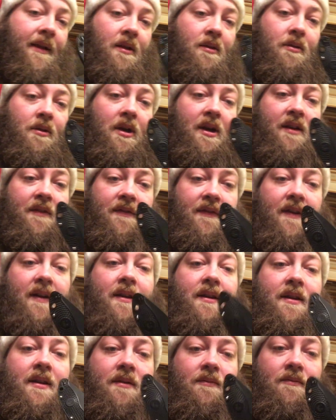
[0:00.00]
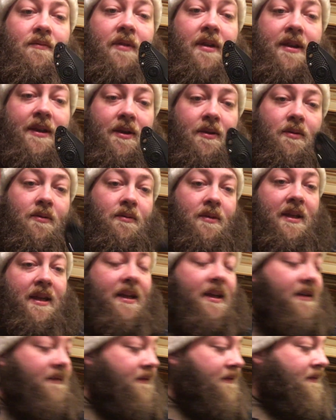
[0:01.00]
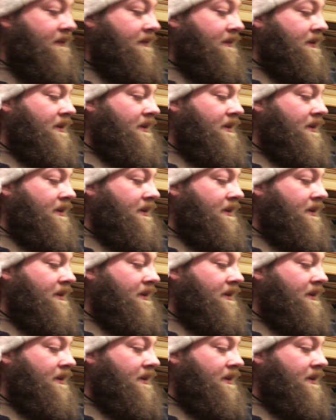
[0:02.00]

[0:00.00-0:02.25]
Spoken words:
A lot of fun. Really cool knife.